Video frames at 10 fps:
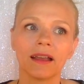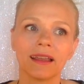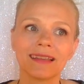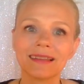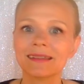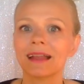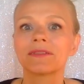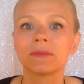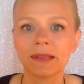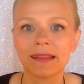it doesn't
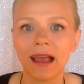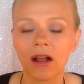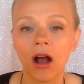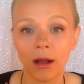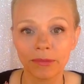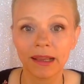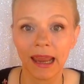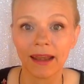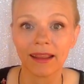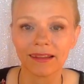have to be that
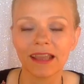complicated.